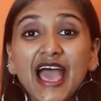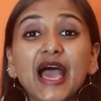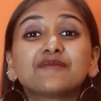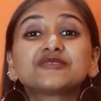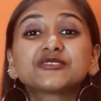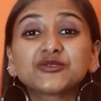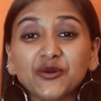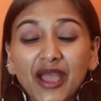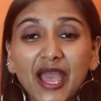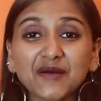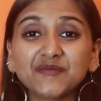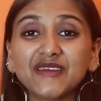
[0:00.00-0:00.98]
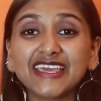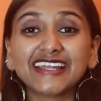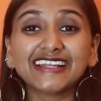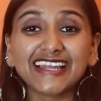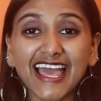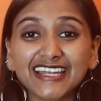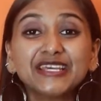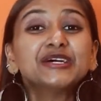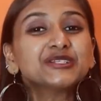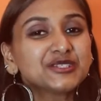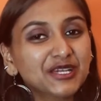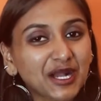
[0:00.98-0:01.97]
I'm so happy and glad
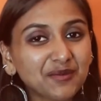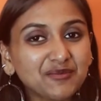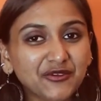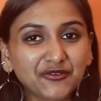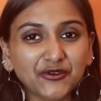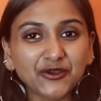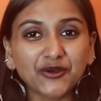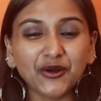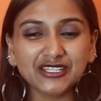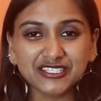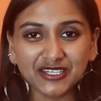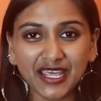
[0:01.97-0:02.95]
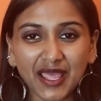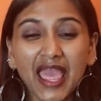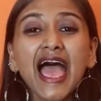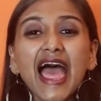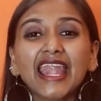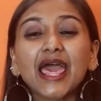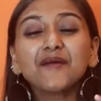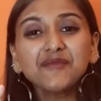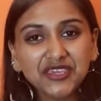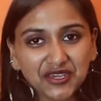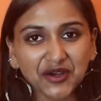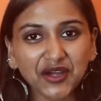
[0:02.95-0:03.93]
to come before you all today. And I'm
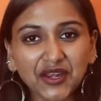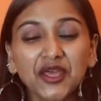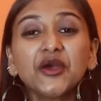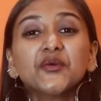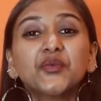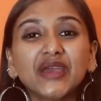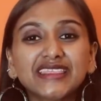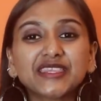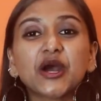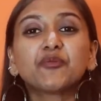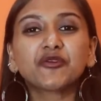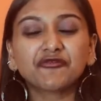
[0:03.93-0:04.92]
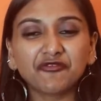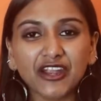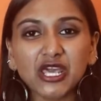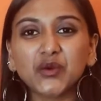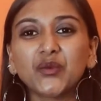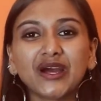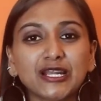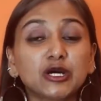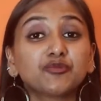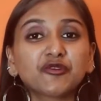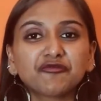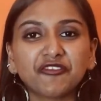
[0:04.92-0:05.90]
here with a prophetic word, a
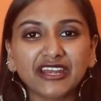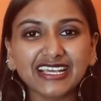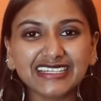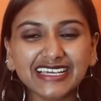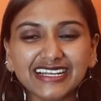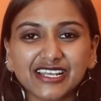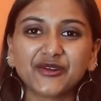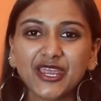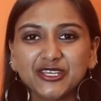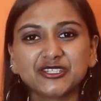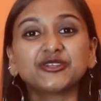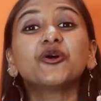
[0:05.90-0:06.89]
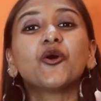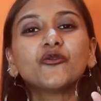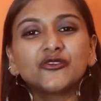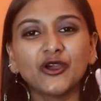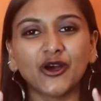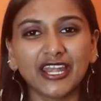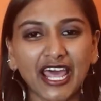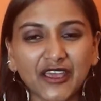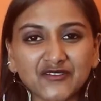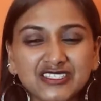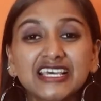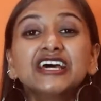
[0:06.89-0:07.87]
prophetic declaration over your
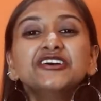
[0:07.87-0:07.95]
lives.